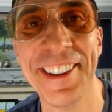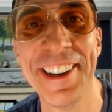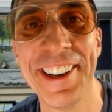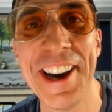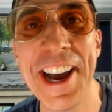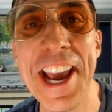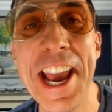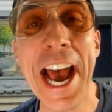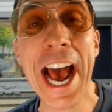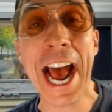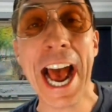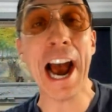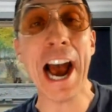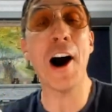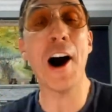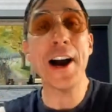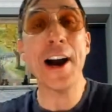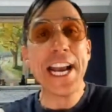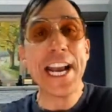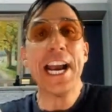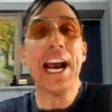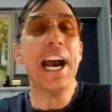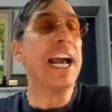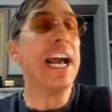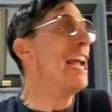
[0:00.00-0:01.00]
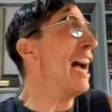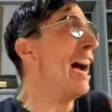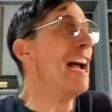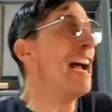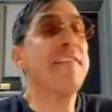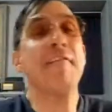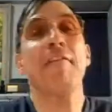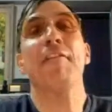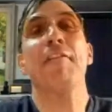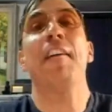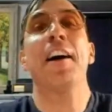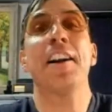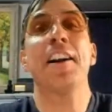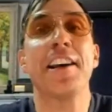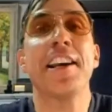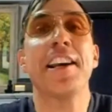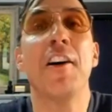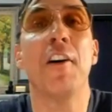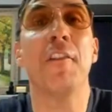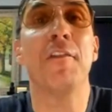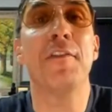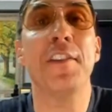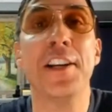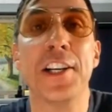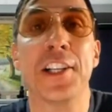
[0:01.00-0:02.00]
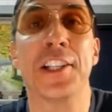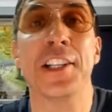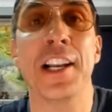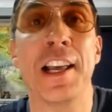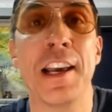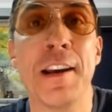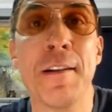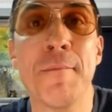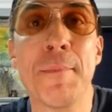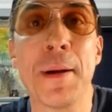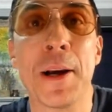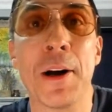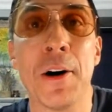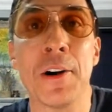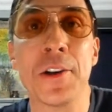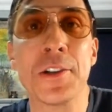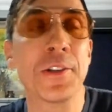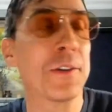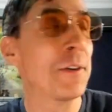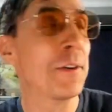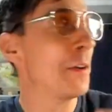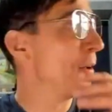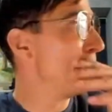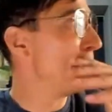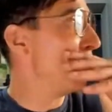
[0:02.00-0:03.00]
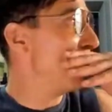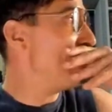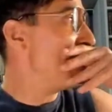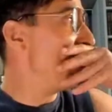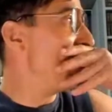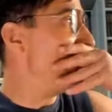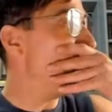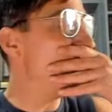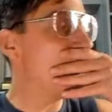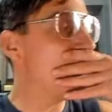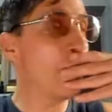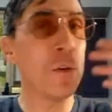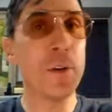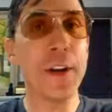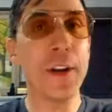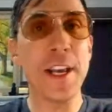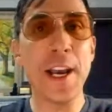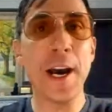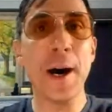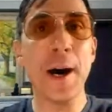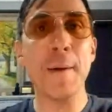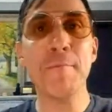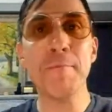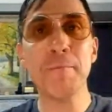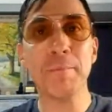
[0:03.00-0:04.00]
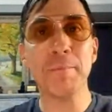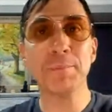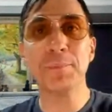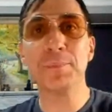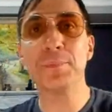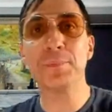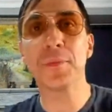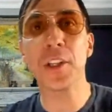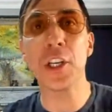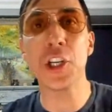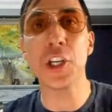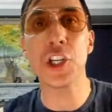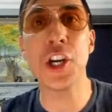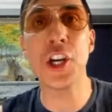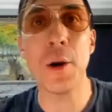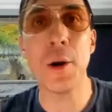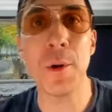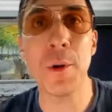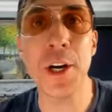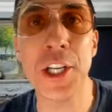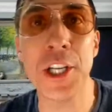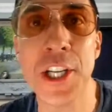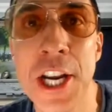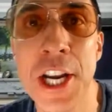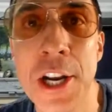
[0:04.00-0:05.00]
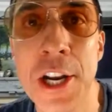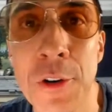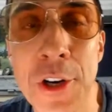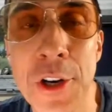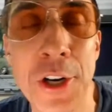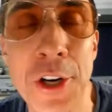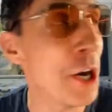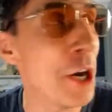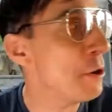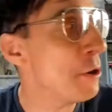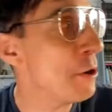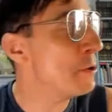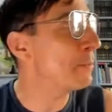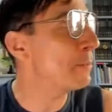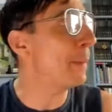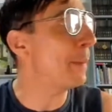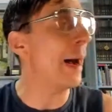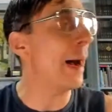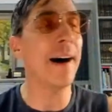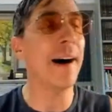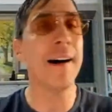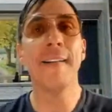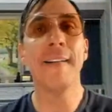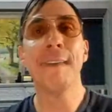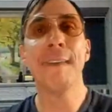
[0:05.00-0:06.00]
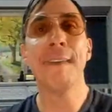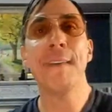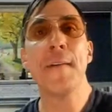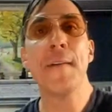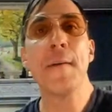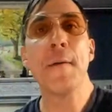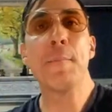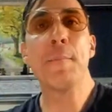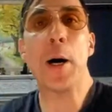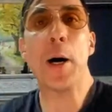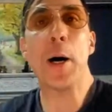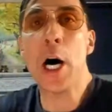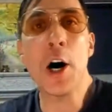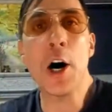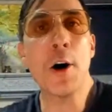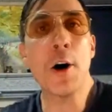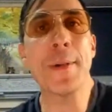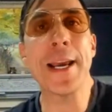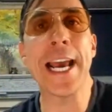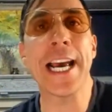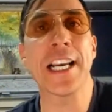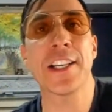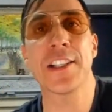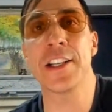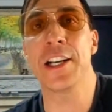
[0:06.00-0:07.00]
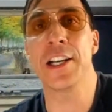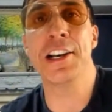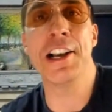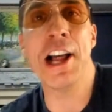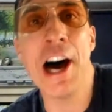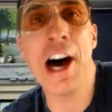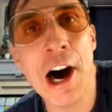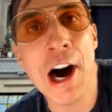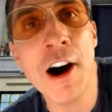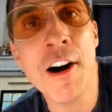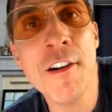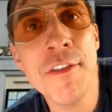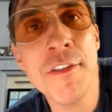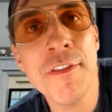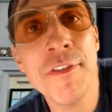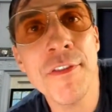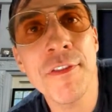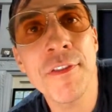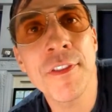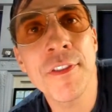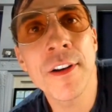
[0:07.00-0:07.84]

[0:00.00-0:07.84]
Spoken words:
It ain't funny, obviously, because of all the shit we're seeing on the news, but part of me has to laugh.